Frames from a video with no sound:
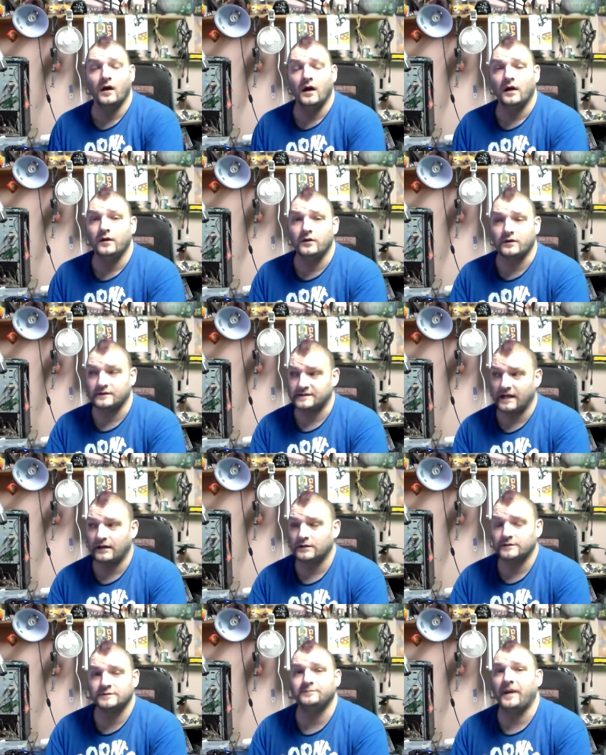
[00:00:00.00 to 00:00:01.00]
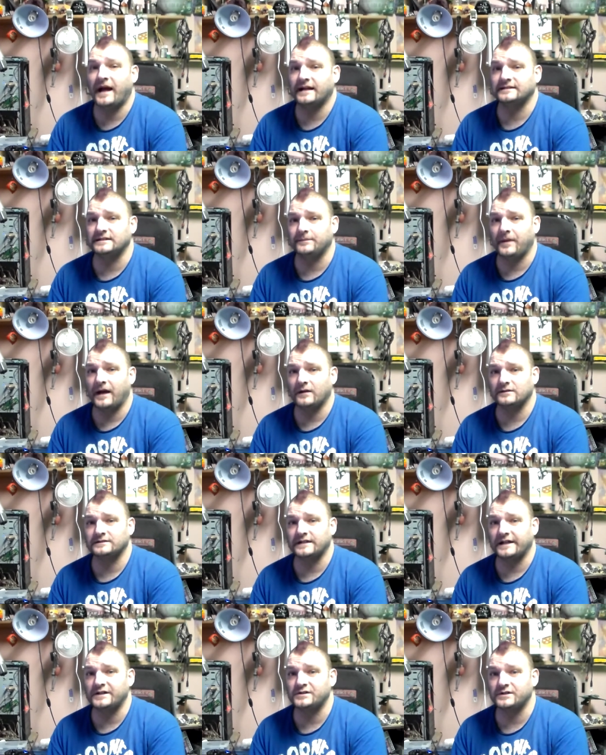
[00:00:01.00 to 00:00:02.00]
you could tell it was Battersea Power
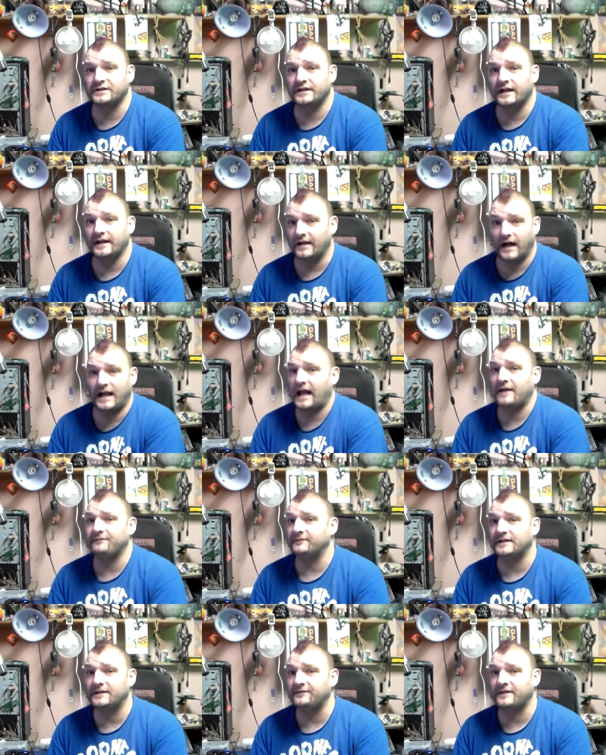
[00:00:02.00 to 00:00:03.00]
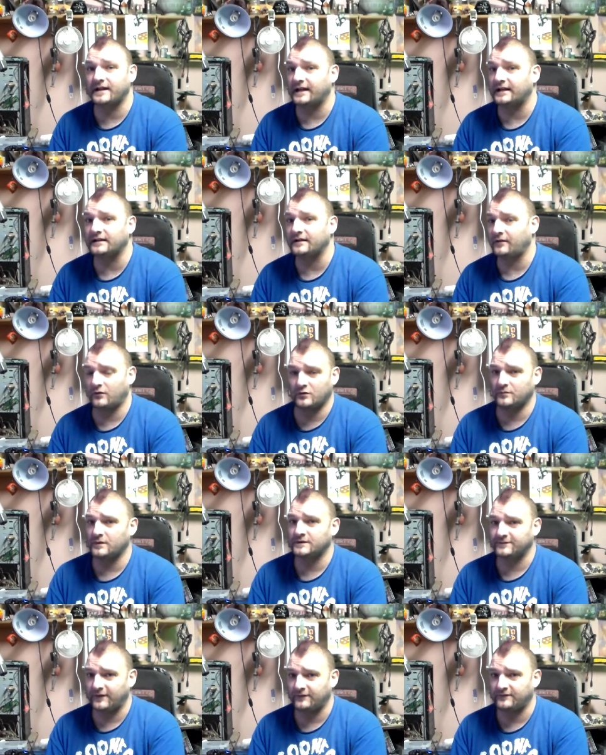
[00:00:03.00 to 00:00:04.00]
Station, and I haven't lived in England in
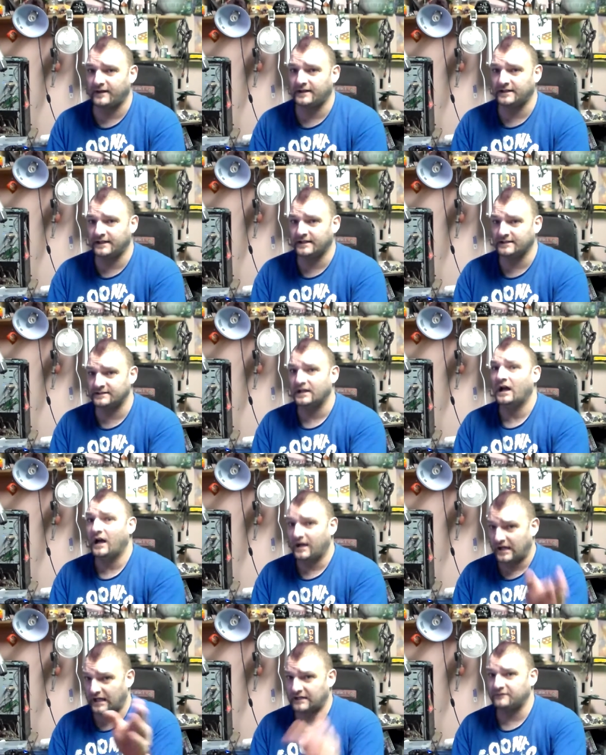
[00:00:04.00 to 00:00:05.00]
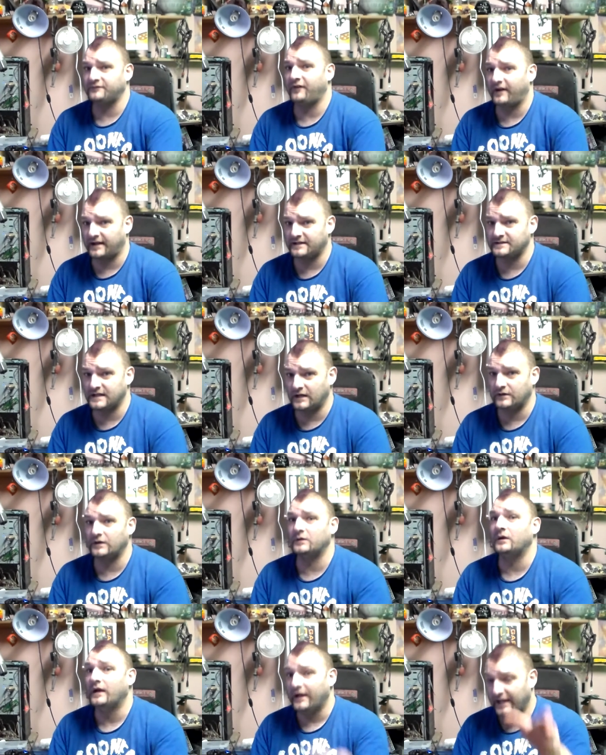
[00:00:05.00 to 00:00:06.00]
almost 15 years, and I can fucking tell
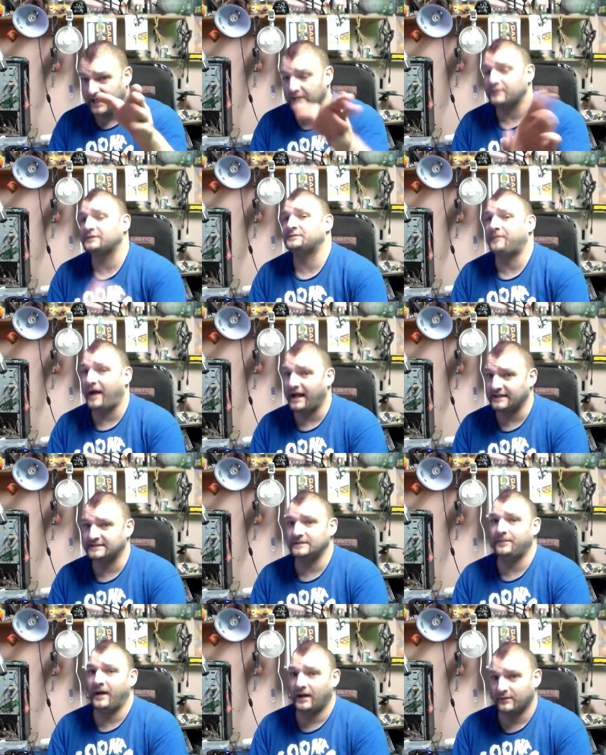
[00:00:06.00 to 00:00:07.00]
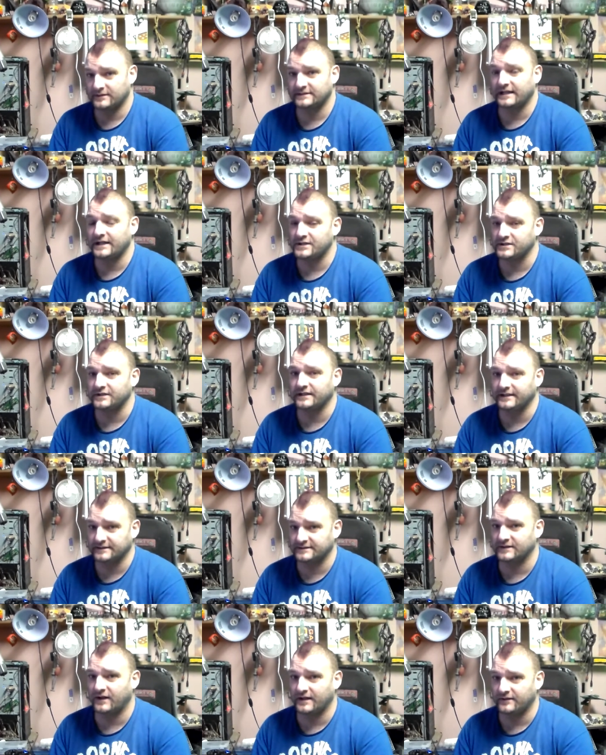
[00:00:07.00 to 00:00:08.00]
you, it was Battersea Power Station, the
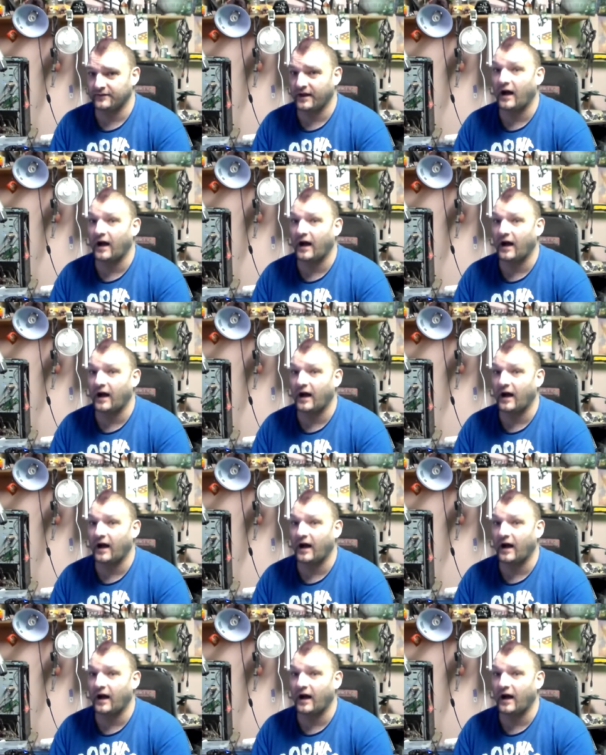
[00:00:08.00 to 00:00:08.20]
inside of it.